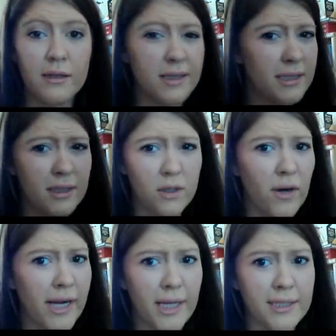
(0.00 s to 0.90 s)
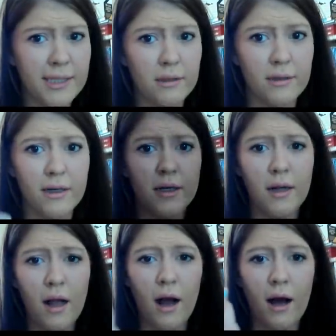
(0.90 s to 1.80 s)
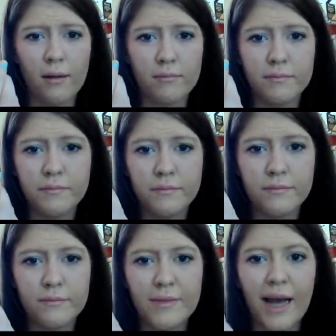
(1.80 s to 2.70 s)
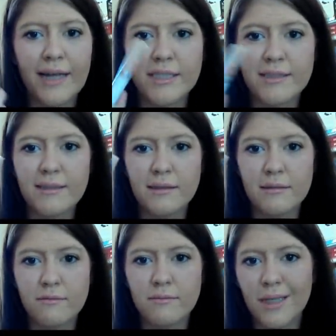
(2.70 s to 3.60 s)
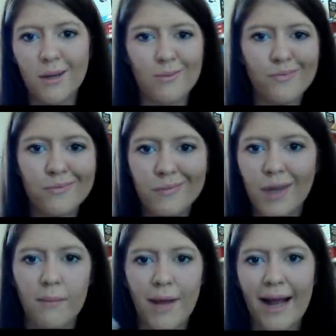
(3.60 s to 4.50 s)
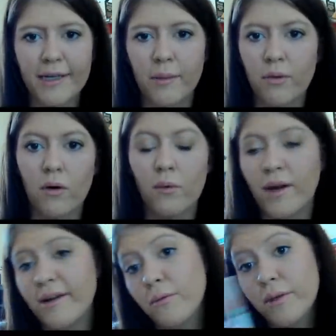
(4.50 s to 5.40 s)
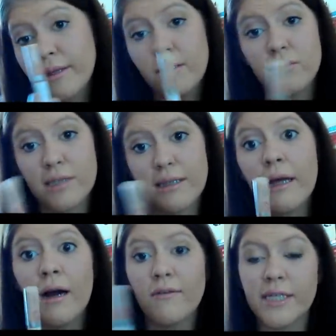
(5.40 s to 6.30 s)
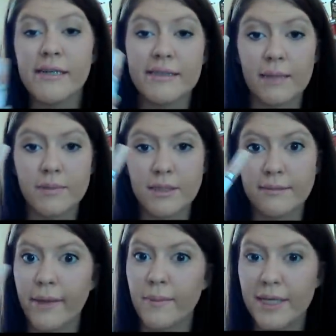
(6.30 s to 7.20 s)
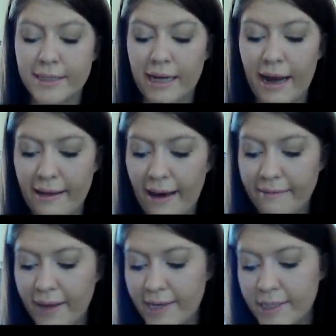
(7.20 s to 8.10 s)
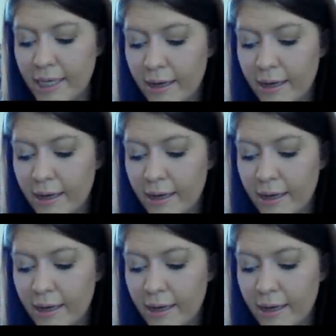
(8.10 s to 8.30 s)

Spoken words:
This is a great concealer. I just, I'm acne prone. I don't really use it that often except maybe as an eye highlight.